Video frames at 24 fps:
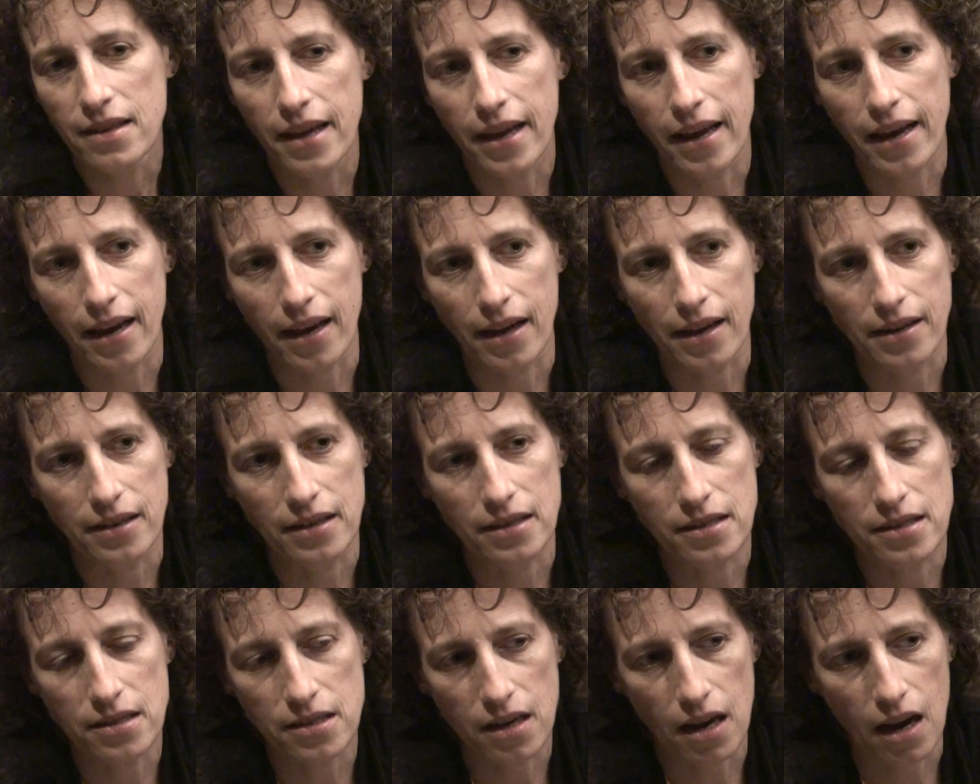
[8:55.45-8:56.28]

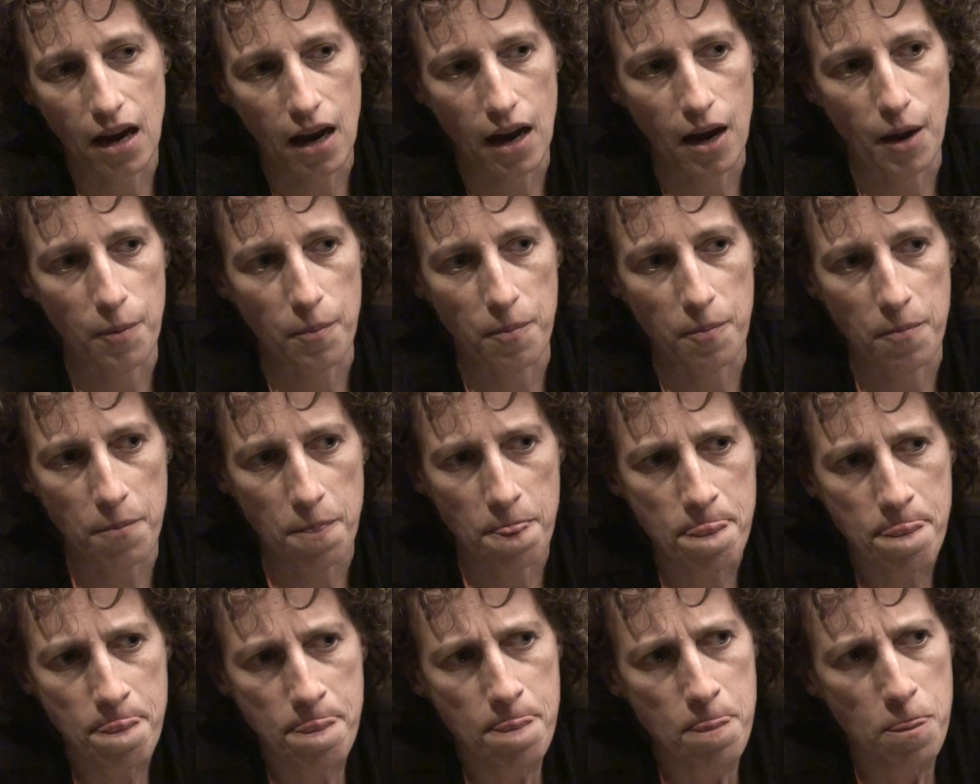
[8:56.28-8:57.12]
And
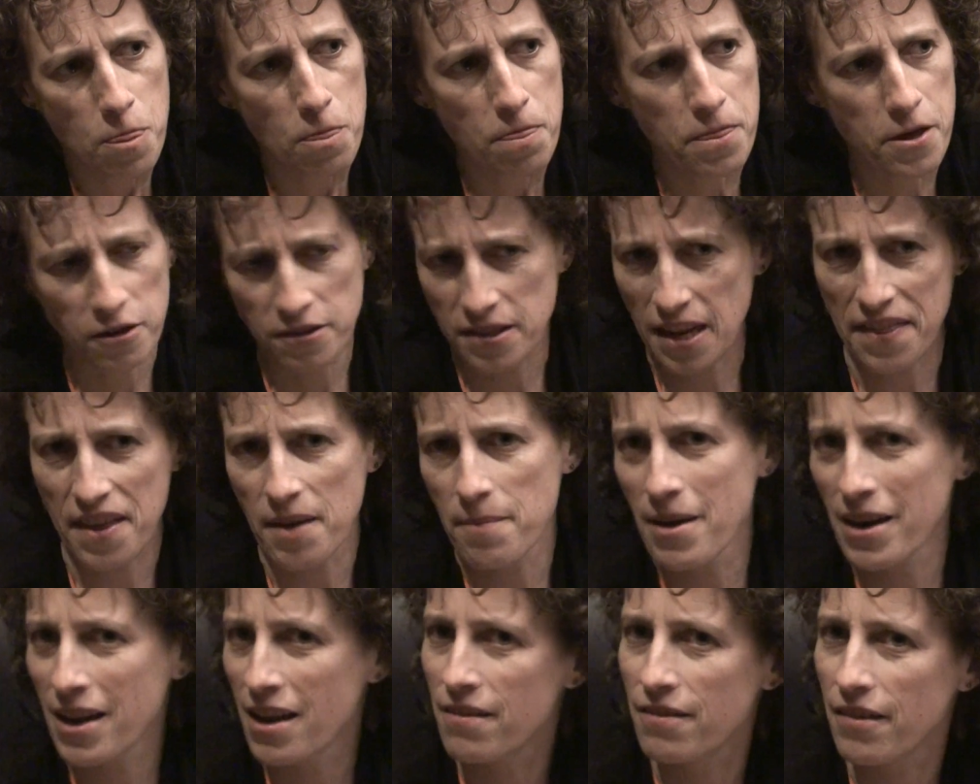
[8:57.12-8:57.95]
there's not
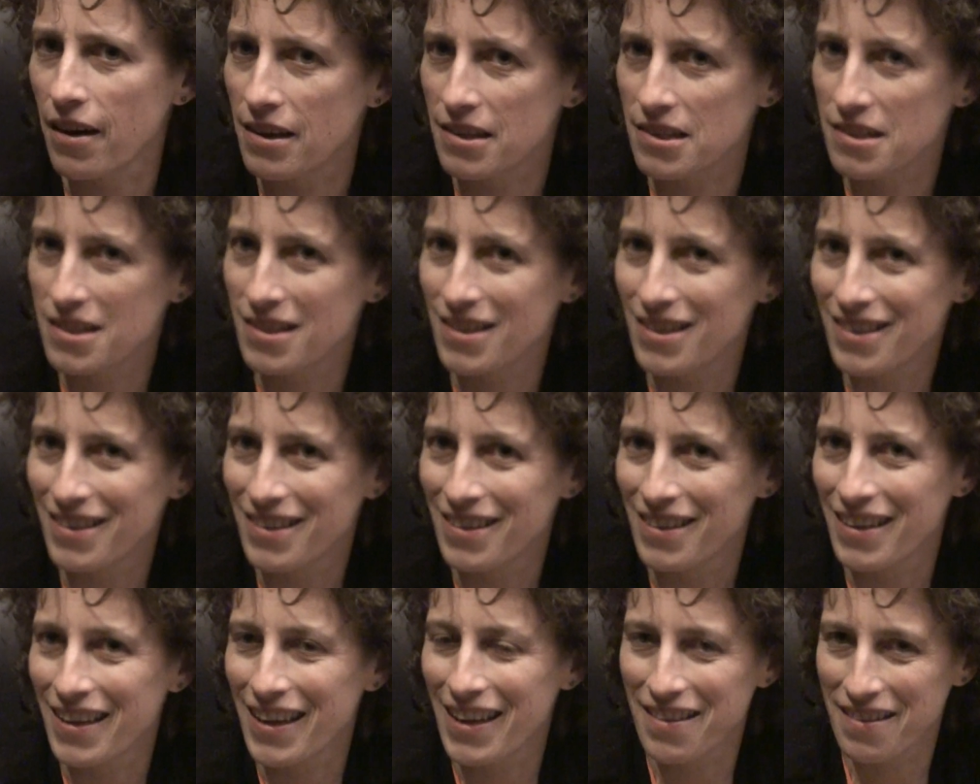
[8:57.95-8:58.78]
that many of us
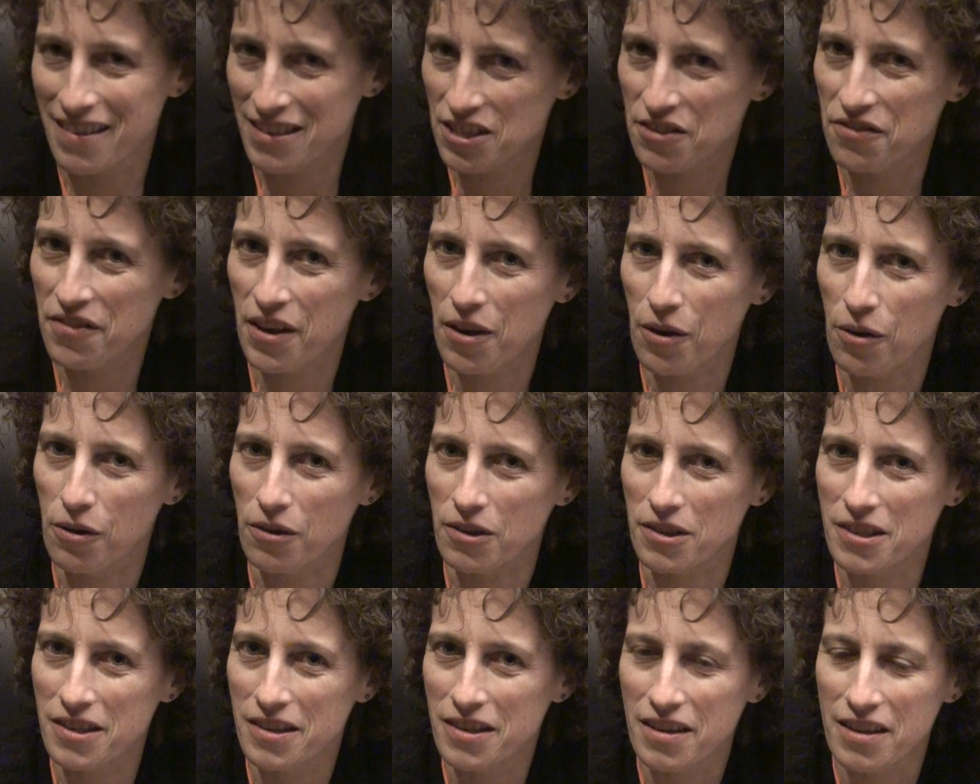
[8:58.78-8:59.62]
in this
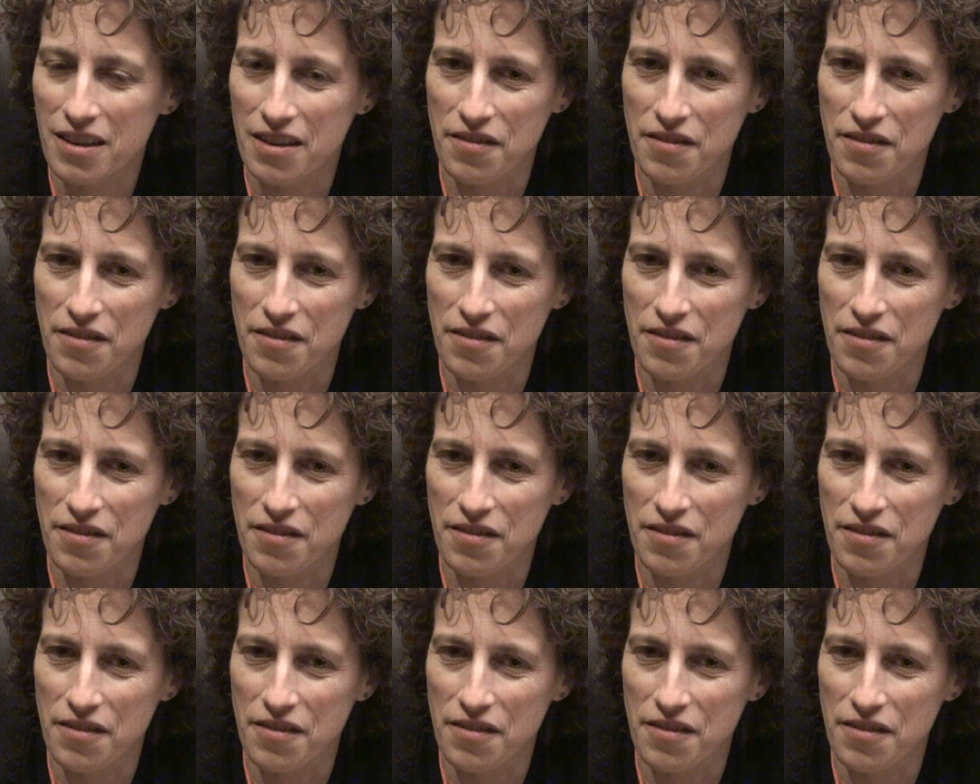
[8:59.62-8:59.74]
field.